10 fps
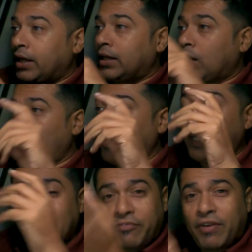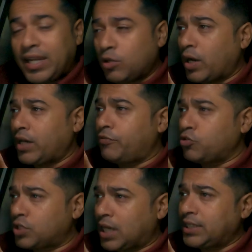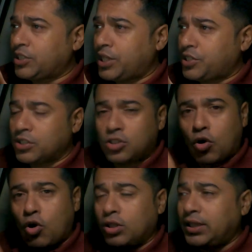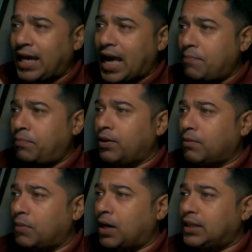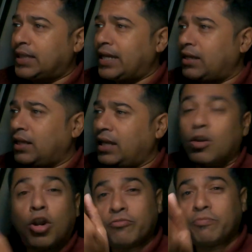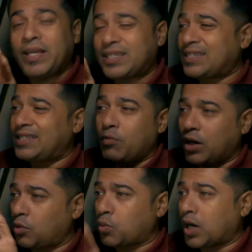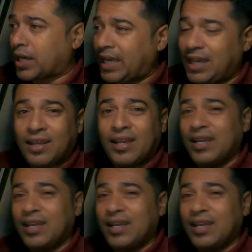Now we did find quite a few charging stations on the app, but then in a lot of places they weren't working.